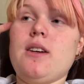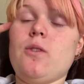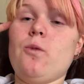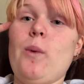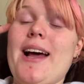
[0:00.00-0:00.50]

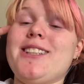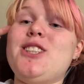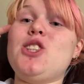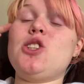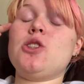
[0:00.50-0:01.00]
We had
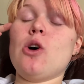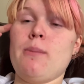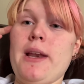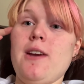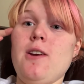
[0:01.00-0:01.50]
so
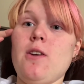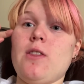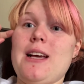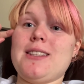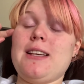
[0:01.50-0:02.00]
many new
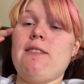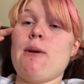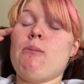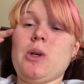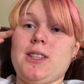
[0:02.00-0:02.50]
things, even
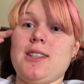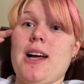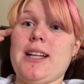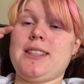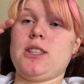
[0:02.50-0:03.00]
more
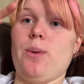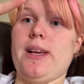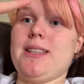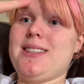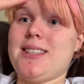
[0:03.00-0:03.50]
slots so we
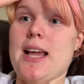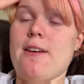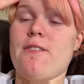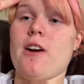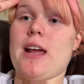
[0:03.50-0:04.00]
can
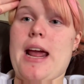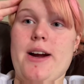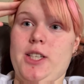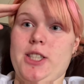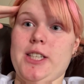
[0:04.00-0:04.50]
save our
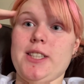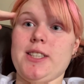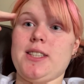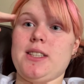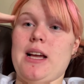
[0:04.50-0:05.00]

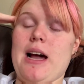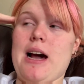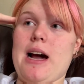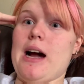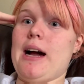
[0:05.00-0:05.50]
characters.
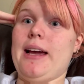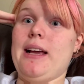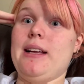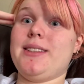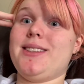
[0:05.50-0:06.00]

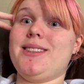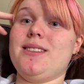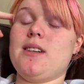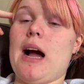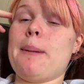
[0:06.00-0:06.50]
I
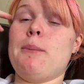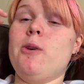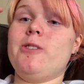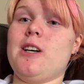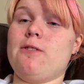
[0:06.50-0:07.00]

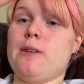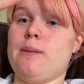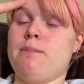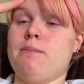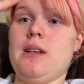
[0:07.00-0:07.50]
moved on
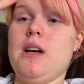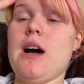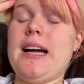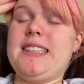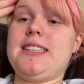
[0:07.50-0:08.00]
from,
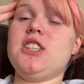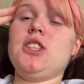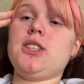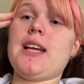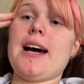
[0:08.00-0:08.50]
I still
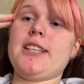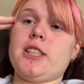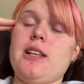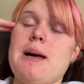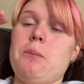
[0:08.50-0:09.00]
use Gacha
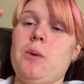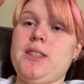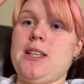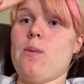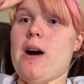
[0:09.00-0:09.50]
Club
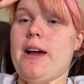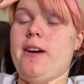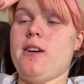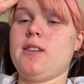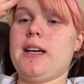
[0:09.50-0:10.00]
once in a
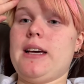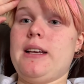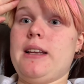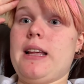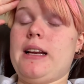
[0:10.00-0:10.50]
while,
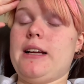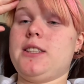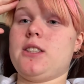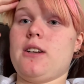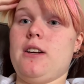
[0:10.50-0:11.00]
and then I
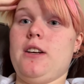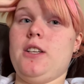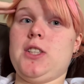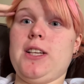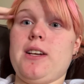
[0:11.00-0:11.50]
started
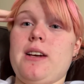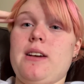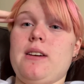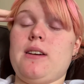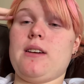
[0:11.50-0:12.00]
using
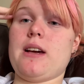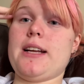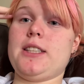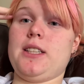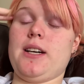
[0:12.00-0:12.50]

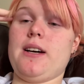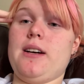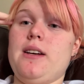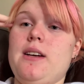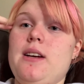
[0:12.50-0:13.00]

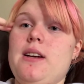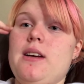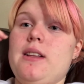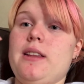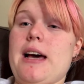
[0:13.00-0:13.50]
Gacha
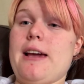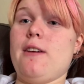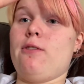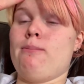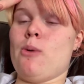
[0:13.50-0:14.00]

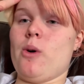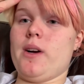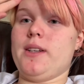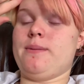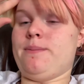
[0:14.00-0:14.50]
Life more.